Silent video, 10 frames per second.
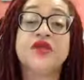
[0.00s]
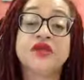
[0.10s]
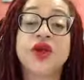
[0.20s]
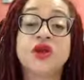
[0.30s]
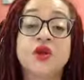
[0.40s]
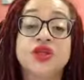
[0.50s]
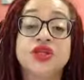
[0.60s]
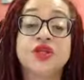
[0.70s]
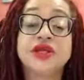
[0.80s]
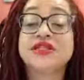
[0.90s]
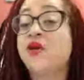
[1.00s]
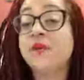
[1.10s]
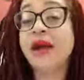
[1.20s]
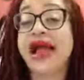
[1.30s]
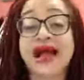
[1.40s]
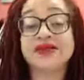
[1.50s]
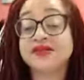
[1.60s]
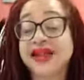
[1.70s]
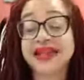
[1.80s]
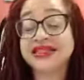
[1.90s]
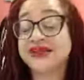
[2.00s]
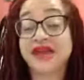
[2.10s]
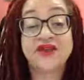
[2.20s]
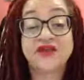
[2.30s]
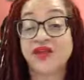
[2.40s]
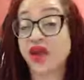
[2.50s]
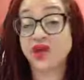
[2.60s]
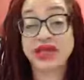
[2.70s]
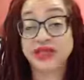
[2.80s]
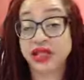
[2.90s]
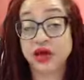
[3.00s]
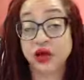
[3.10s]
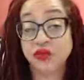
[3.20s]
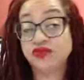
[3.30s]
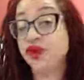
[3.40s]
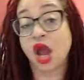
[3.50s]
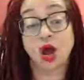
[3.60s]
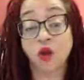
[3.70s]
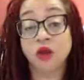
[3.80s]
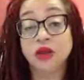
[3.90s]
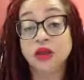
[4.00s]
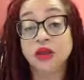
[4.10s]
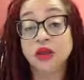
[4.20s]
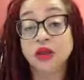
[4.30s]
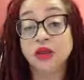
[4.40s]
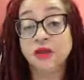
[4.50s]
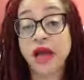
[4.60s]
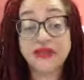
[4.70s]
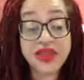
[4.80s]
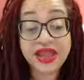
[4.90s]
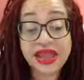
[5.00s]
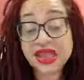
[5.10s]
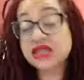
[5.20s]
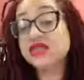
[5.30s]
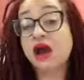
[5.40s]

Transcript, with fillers: They're going to do it. So in my house, my kids have had very little no. My thing is,